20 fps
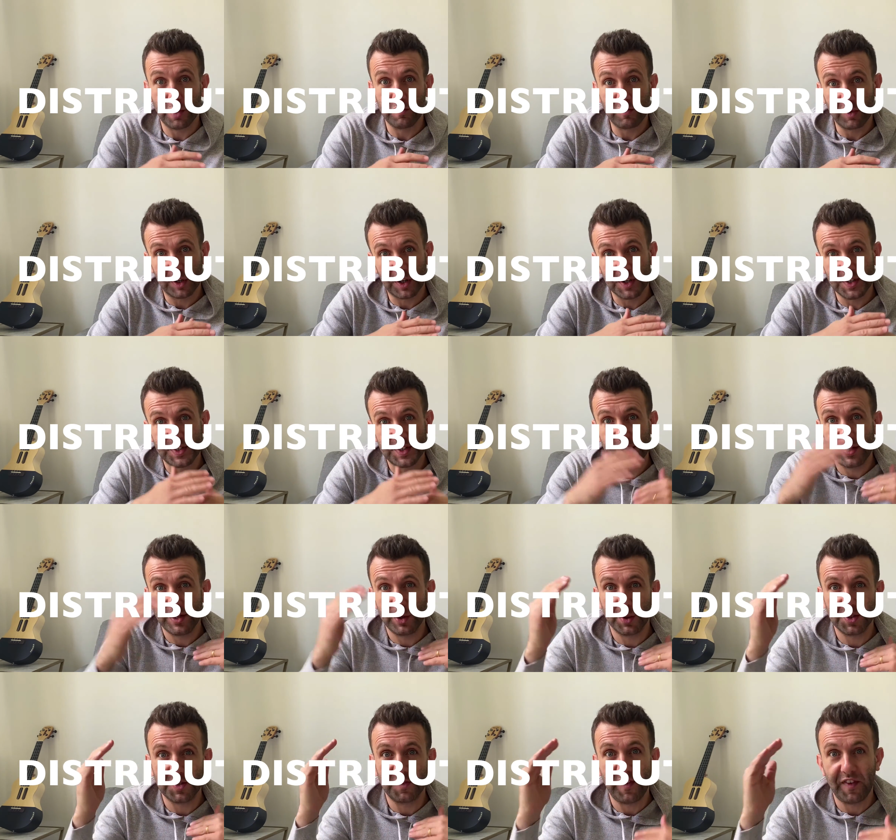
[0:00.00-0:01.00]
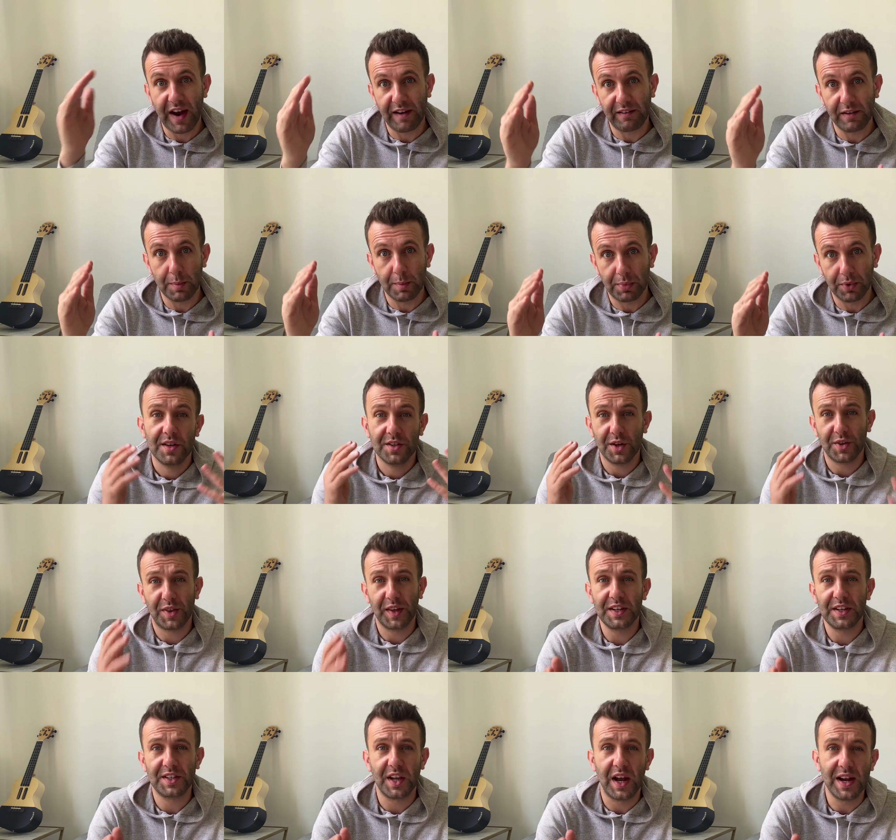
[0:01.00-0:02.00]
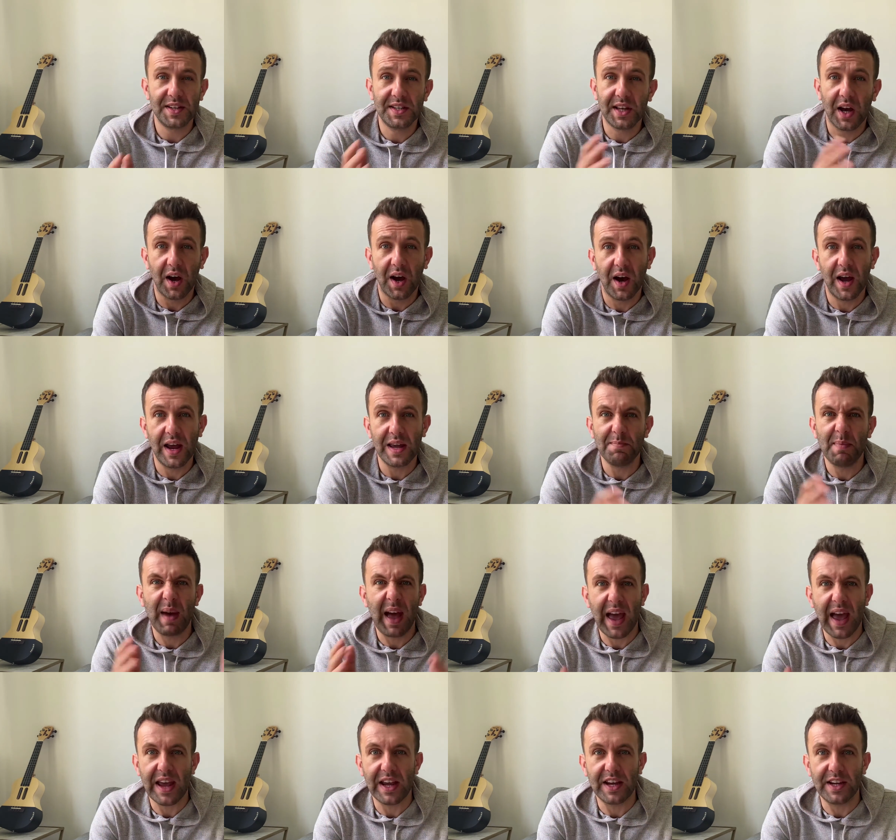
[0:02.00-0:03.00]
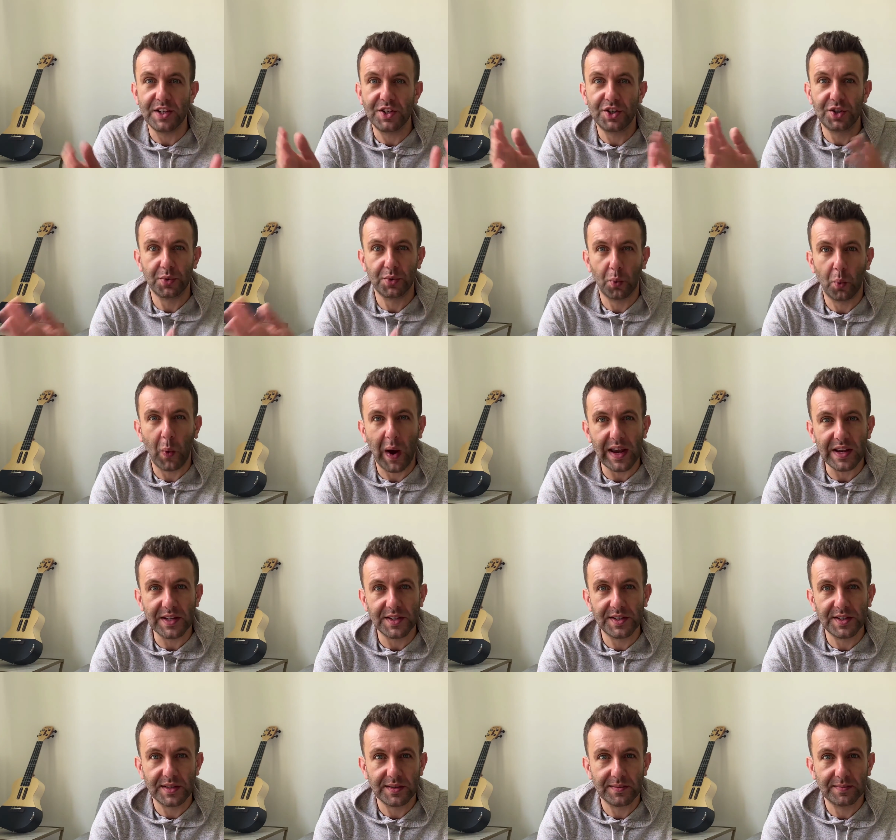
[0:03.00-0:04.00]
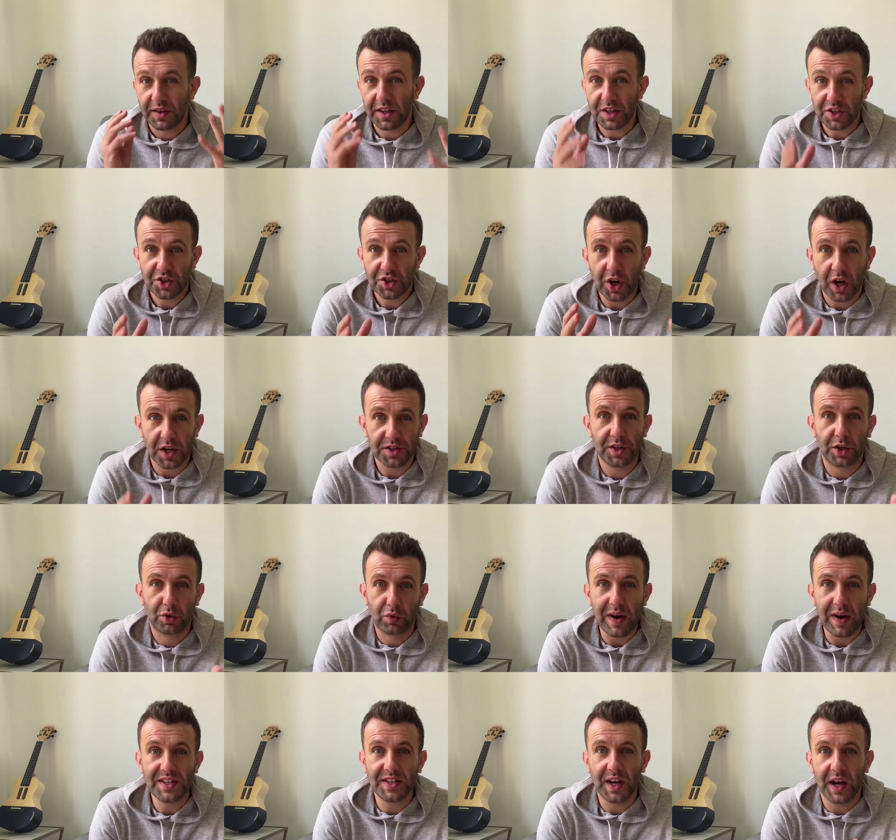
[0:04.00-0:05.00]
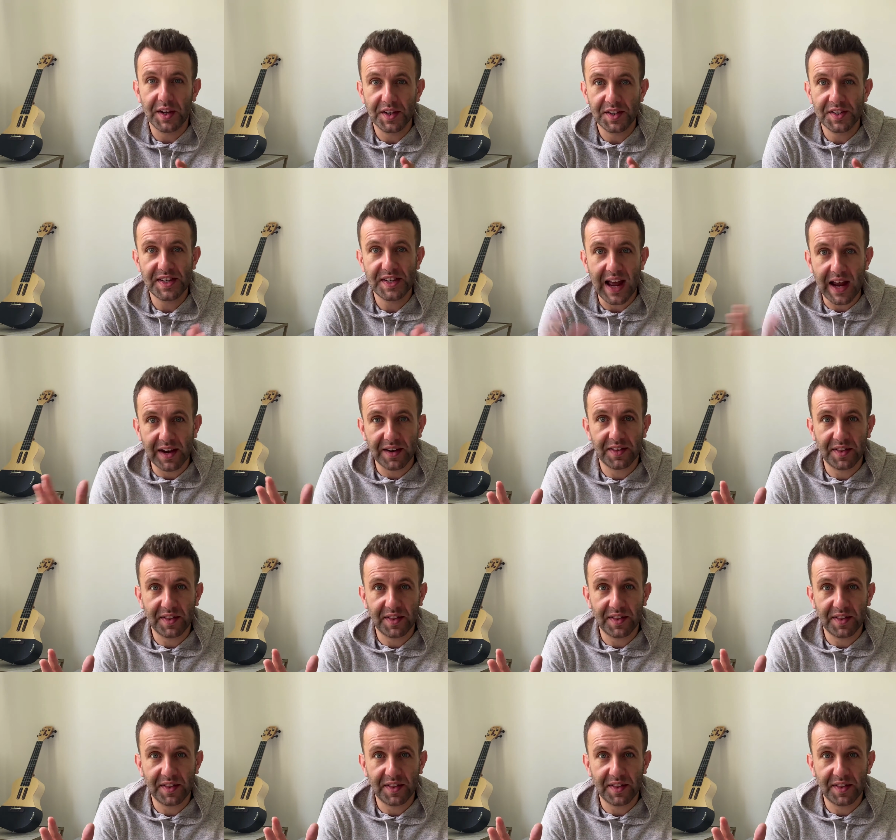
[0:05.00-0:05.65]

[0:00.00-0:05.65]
over a continuous variable. So things like time, age, weight. These charts are great to understand